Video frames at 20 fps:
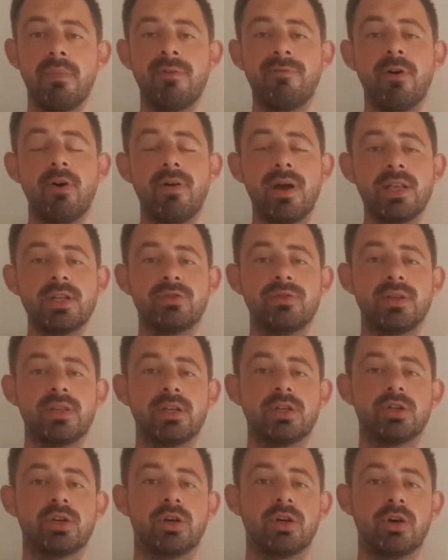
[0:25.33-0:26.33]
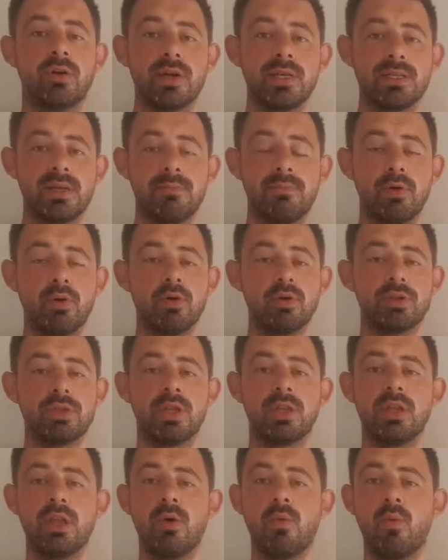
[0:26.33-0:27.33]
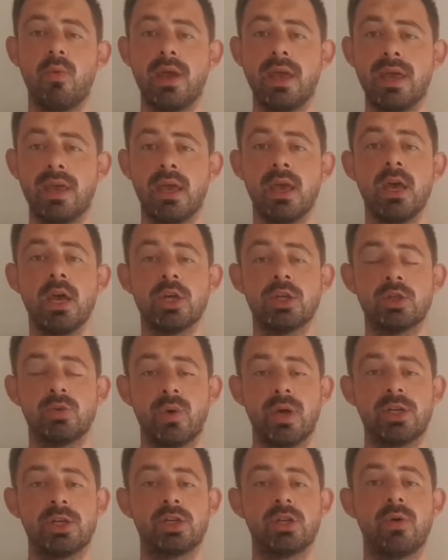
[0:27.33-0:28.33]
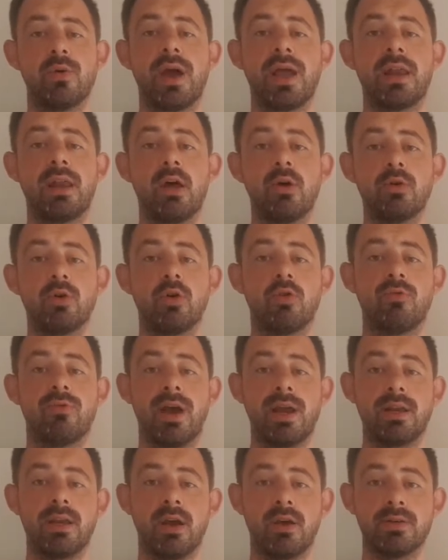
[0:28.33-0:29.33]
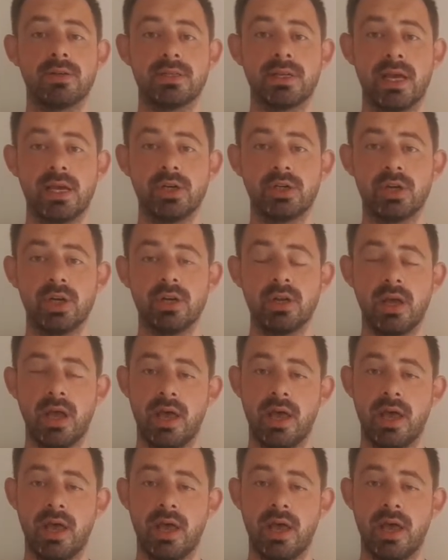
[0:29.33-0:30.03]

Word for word: Before entering the tunnel, it's important that we switch to a local radio station,